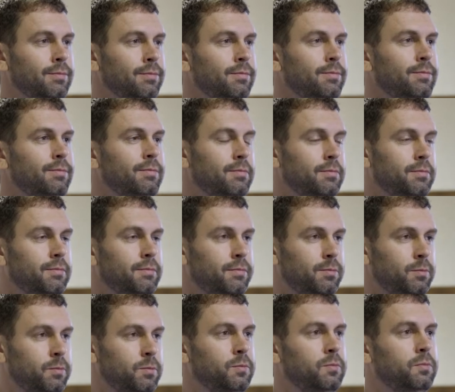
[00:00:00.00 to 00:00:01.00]

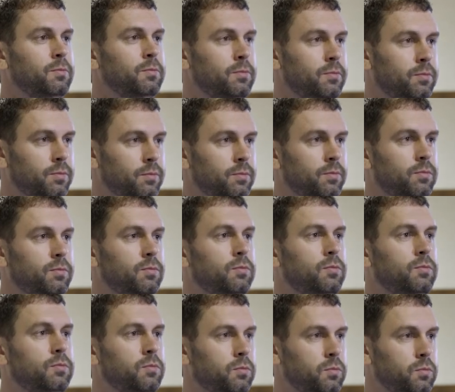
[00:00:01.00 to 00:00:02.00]

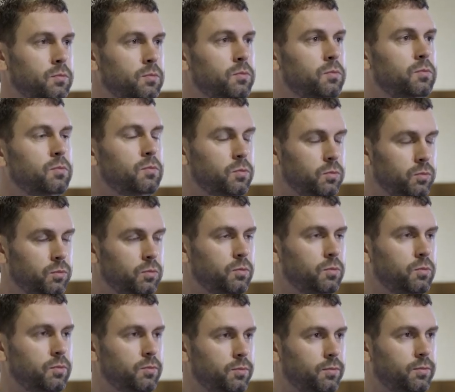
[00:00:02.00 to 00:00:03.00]

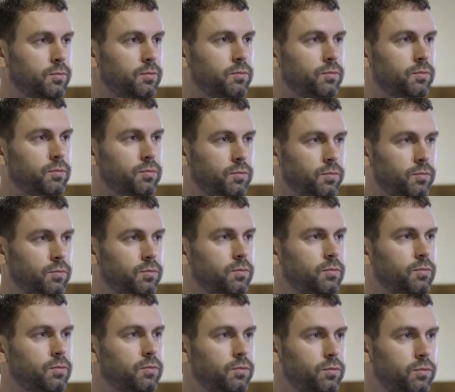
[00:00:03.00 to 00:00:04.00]

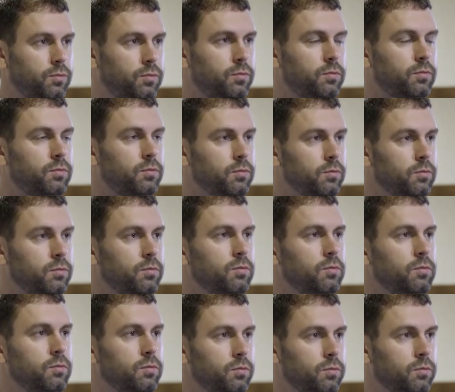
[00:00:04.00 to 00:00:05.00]

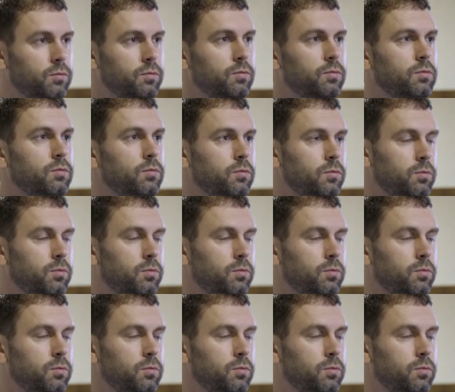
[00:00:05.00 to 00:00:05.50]
This person isn't speaking.